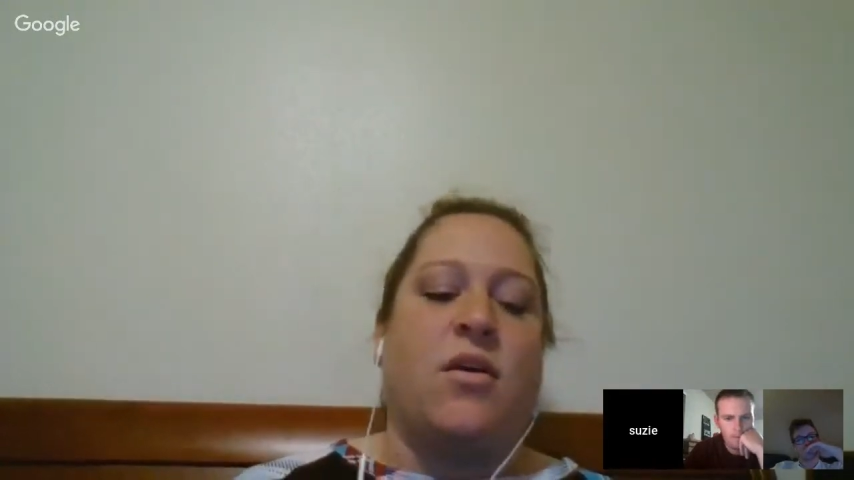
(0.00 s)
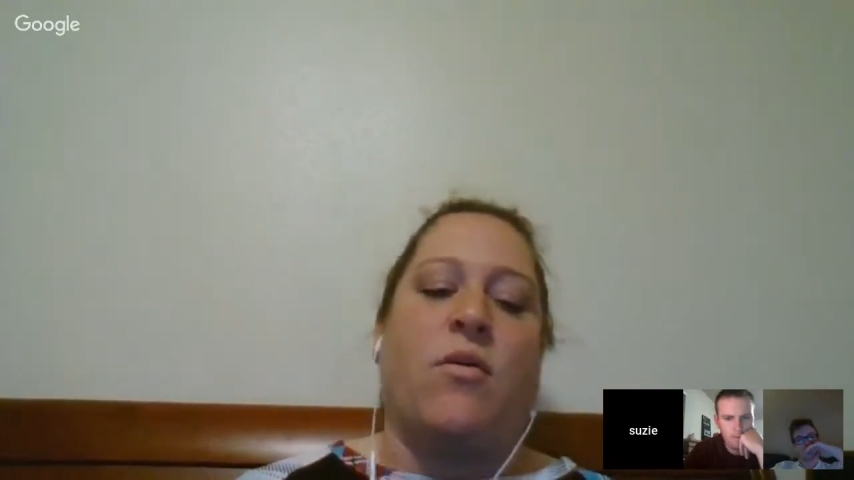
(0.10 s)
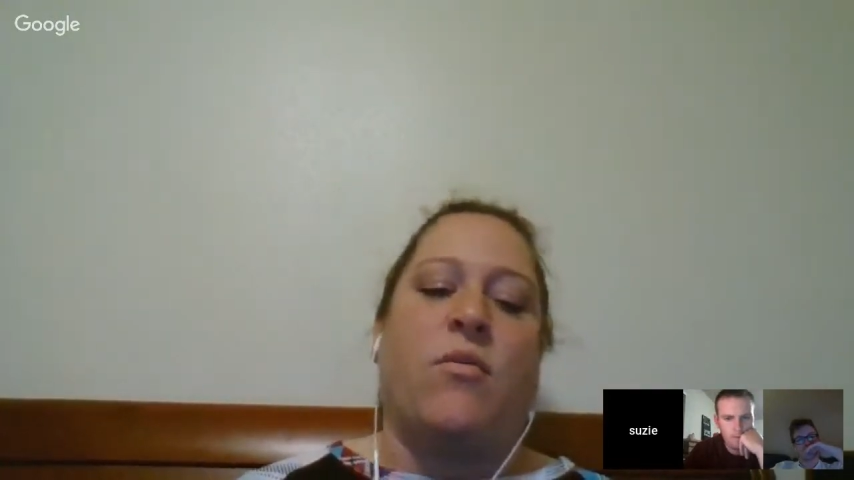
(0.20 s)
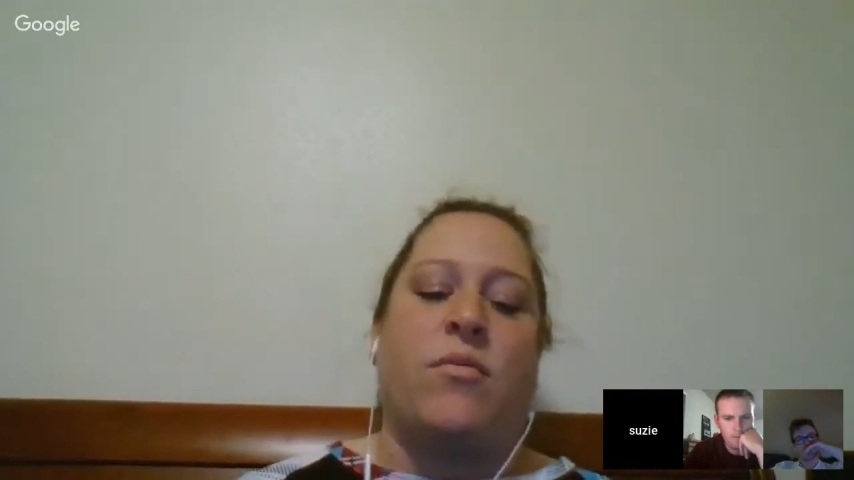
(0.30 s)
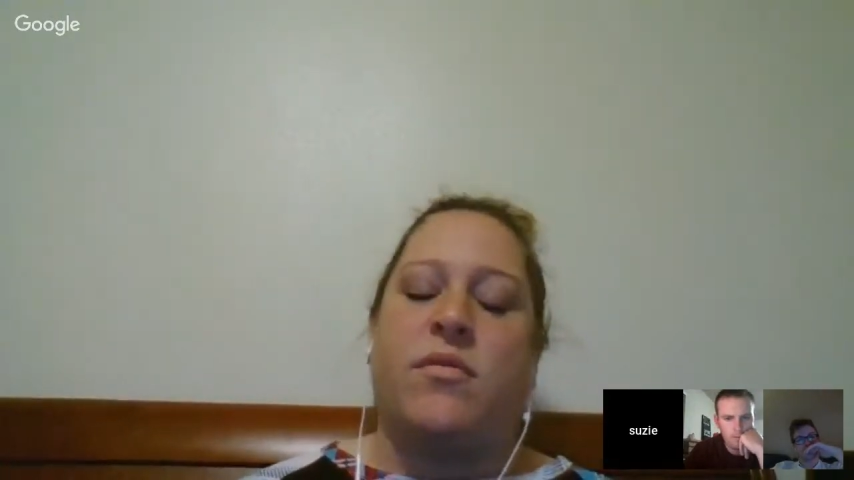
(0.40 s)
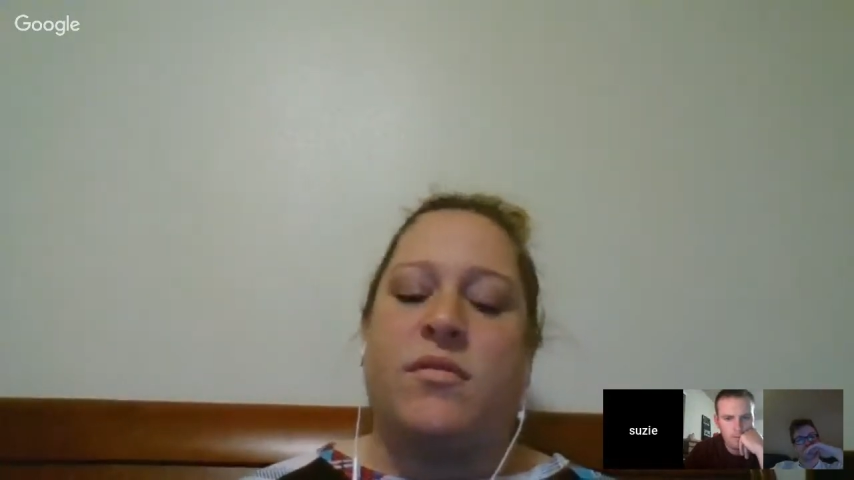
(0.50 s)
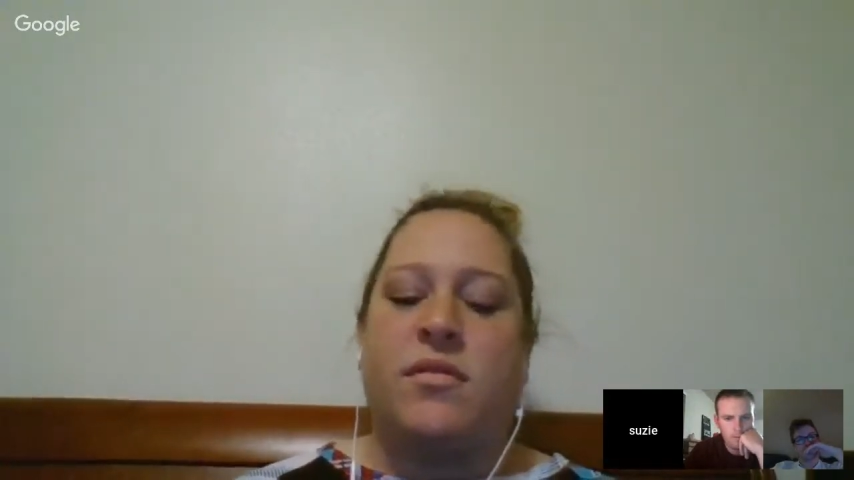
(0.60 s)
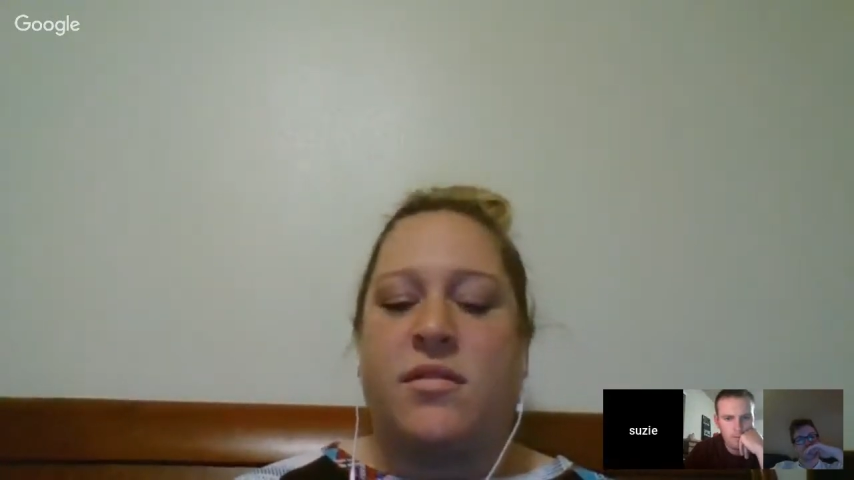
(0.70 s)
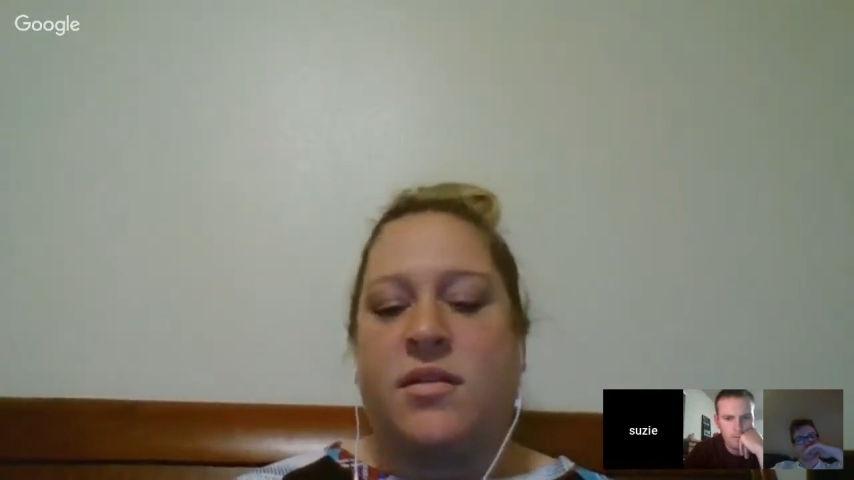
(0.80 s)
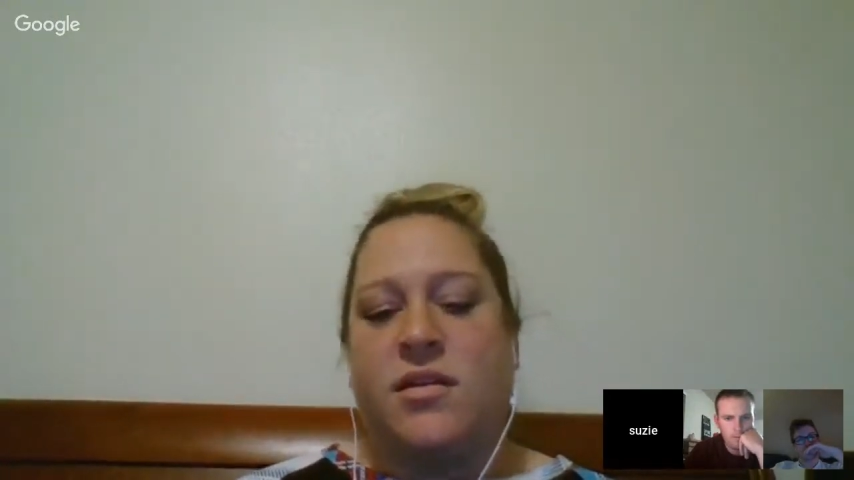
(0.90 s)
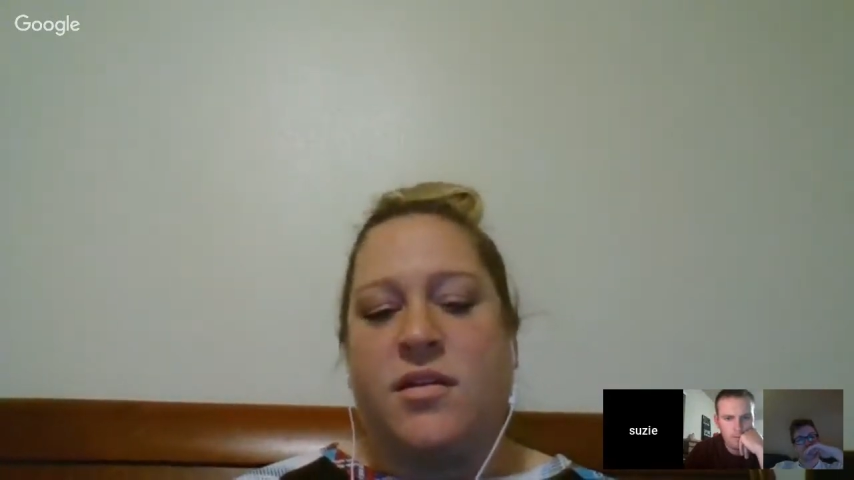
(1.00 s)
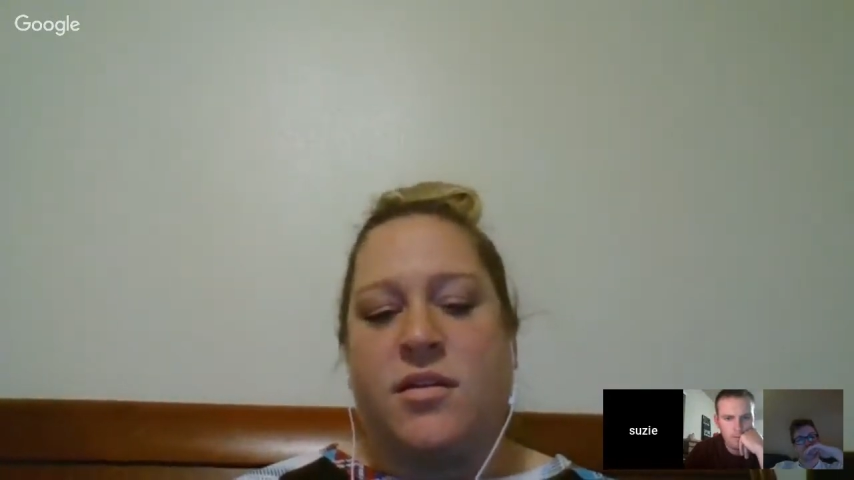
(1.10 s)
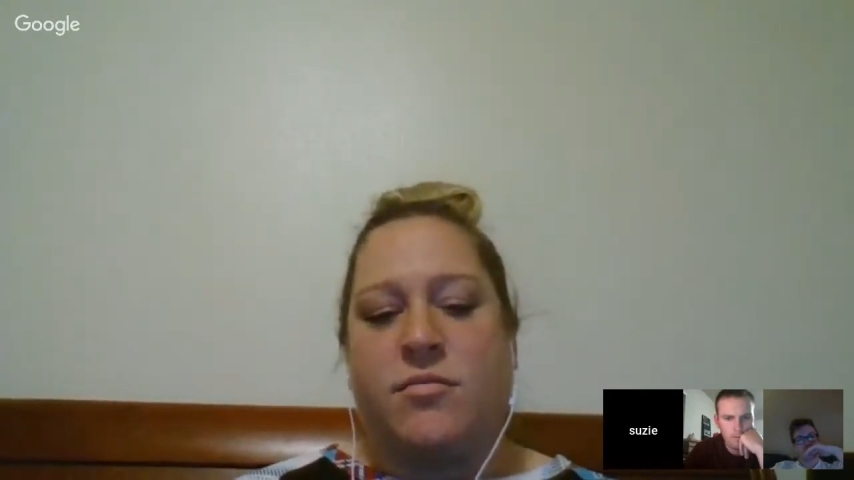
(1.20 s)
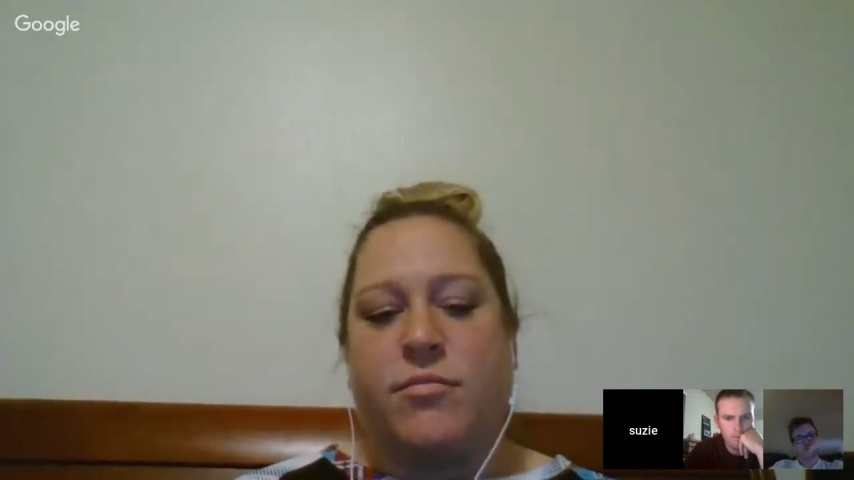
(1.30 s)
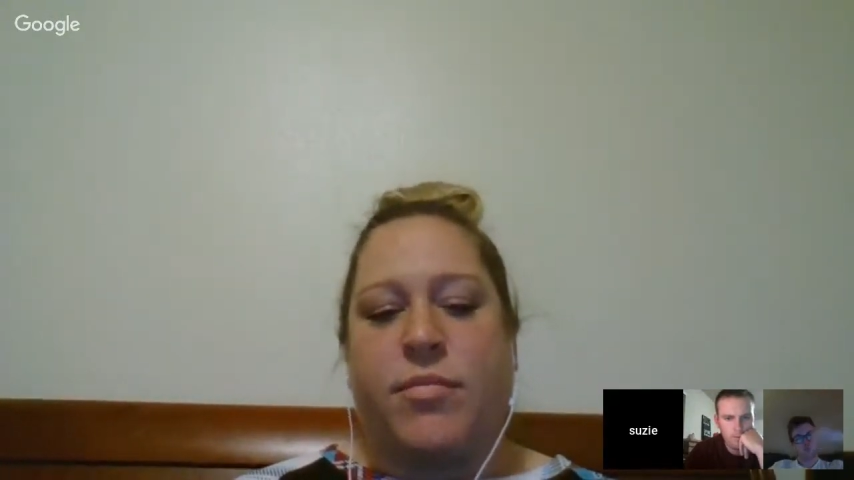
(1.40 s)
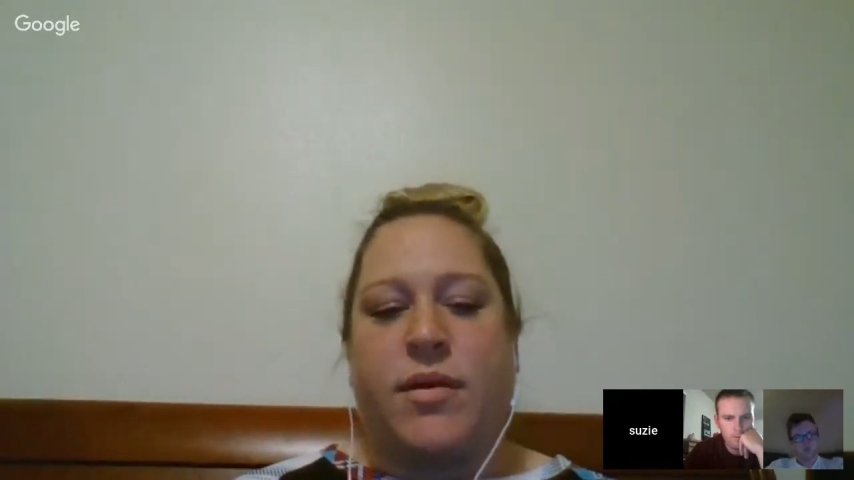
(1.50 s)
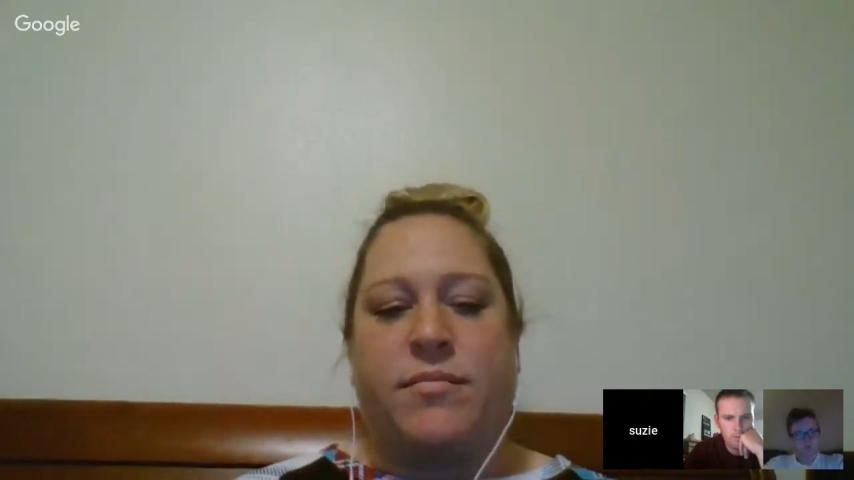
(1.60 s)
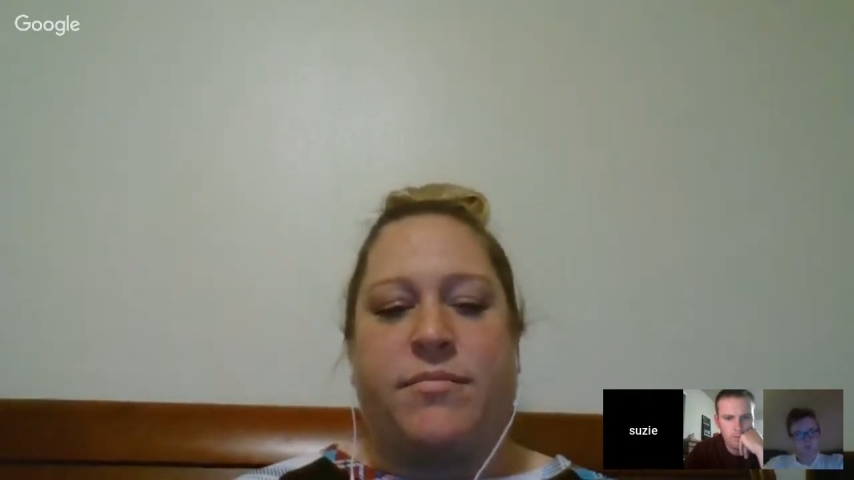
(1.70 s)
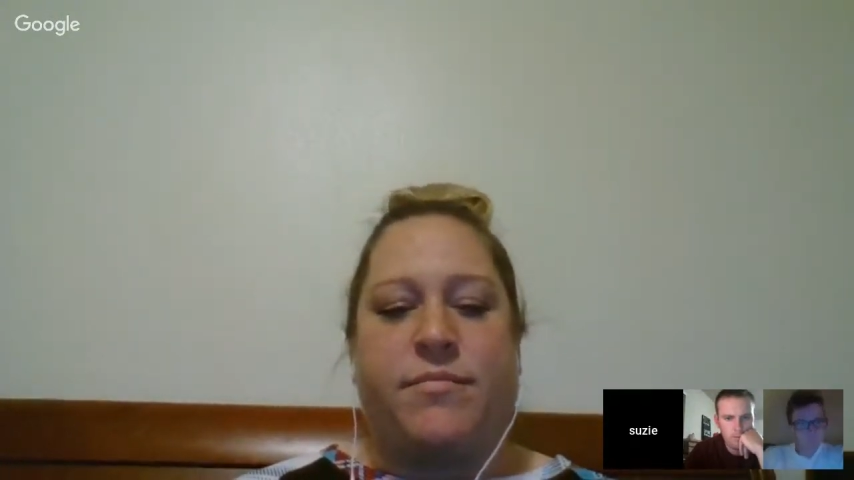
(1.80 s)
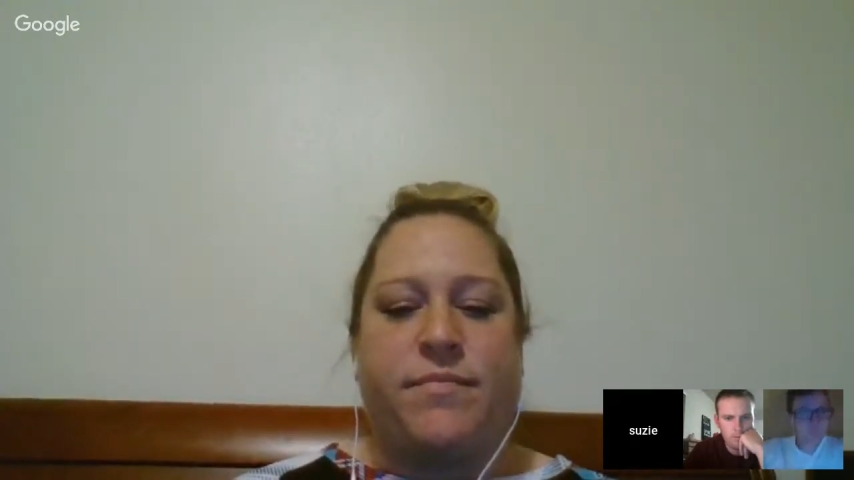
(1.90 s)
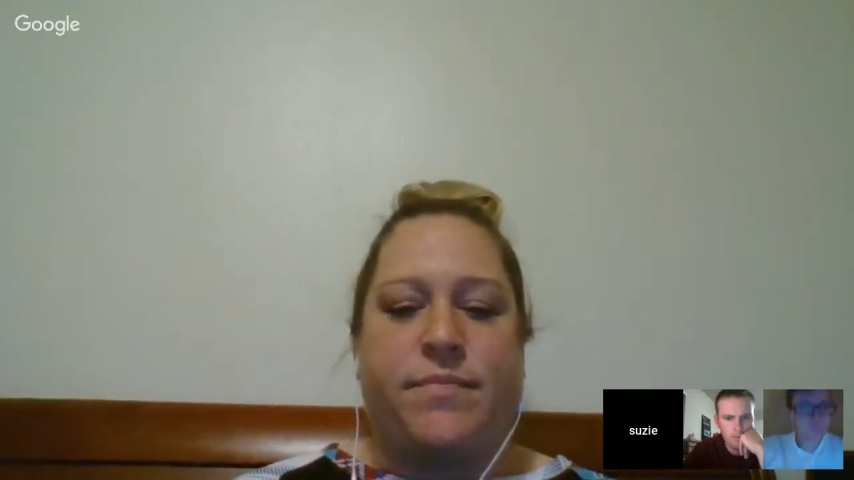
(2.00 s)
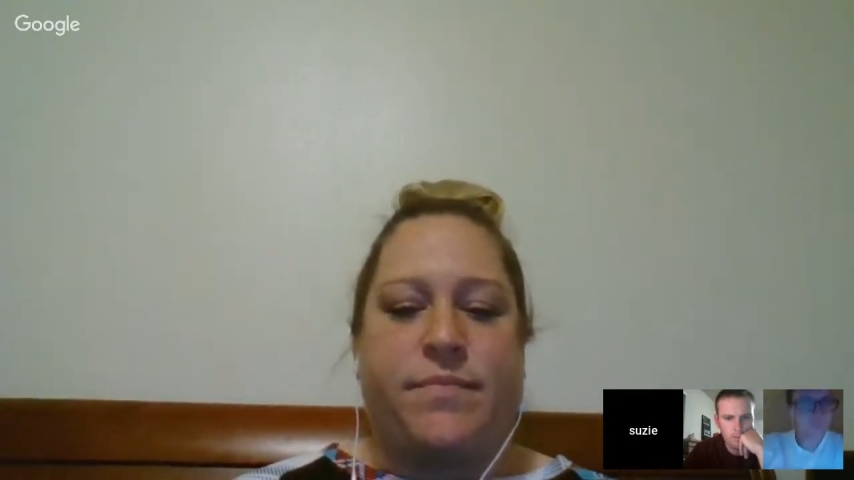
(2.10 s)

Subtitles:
know. But